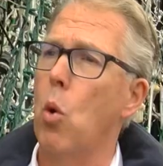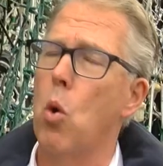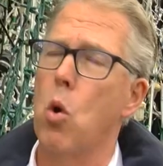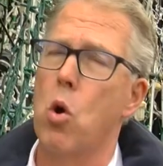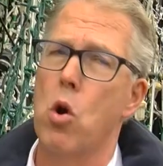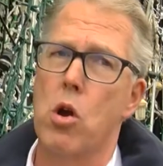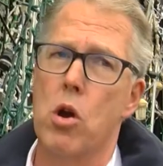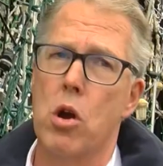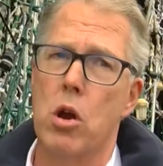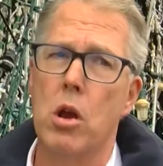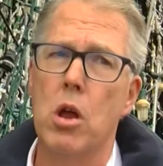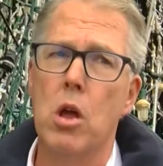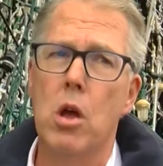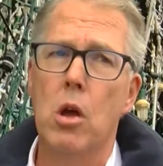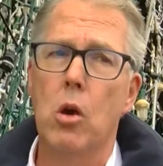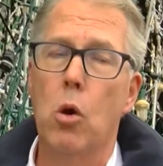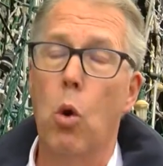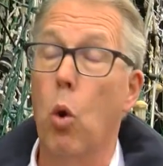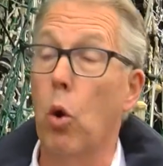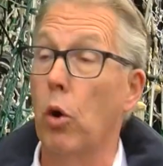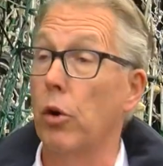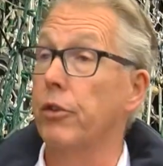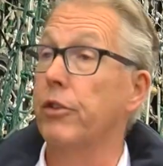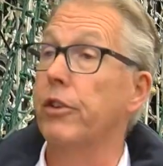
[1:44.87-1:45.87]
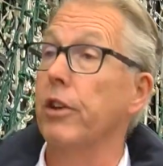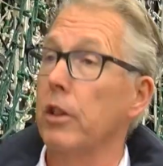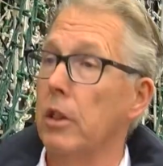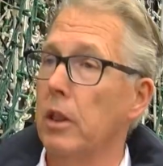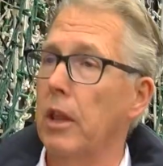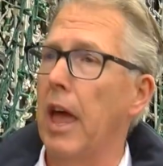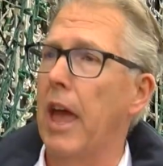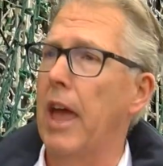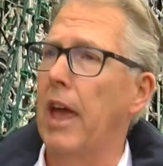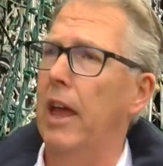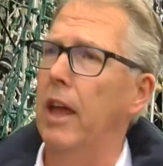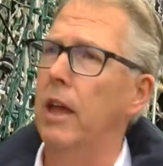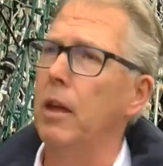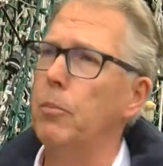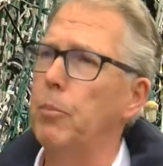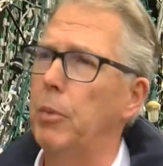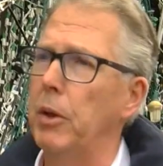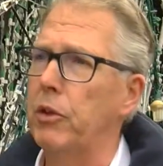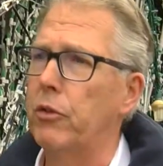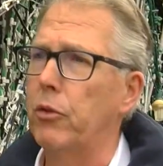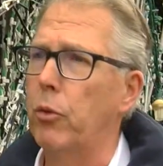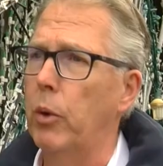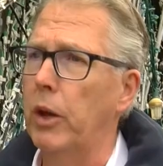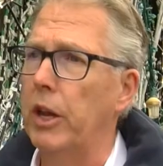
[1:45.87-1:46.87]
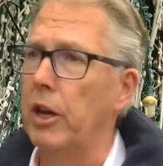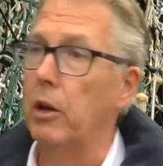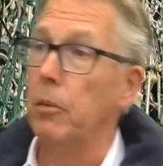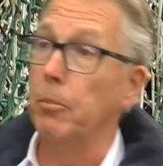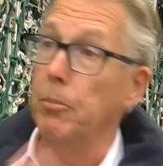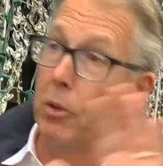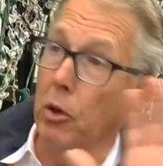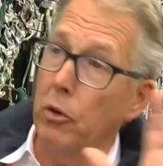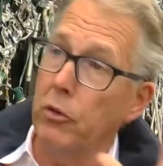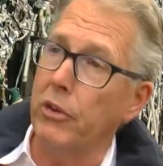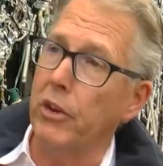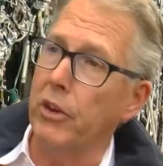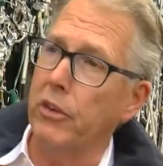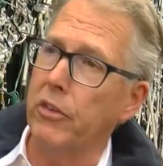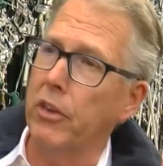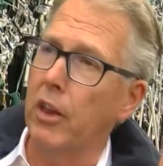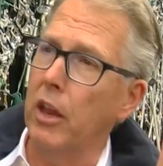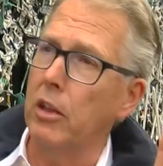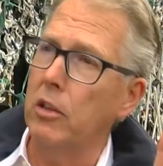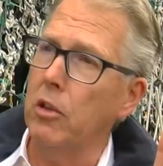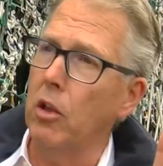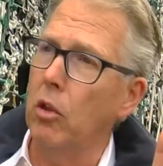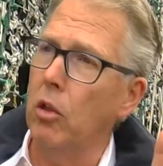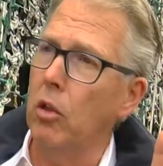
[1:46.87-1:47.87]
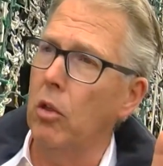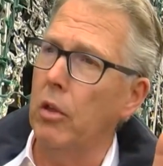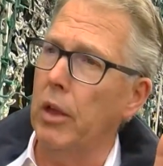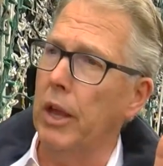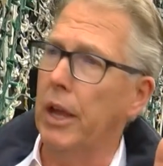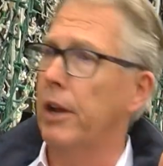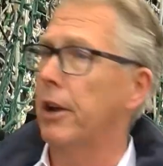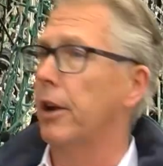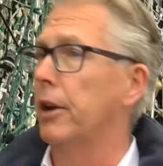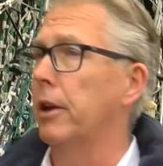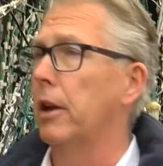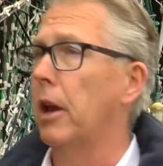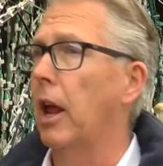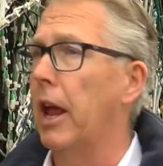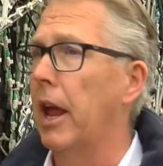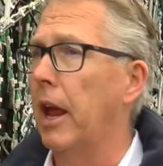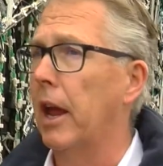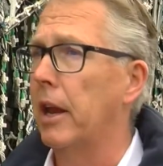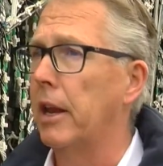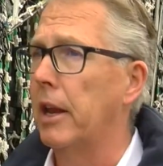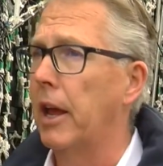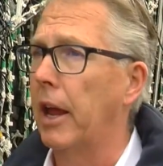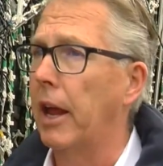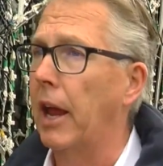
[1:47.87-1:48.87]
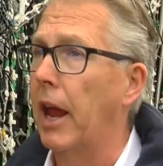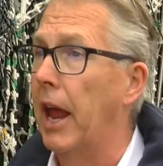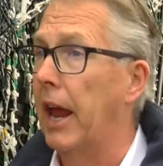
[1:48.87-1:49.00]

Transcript: or, or delay between a music signal and an and, a,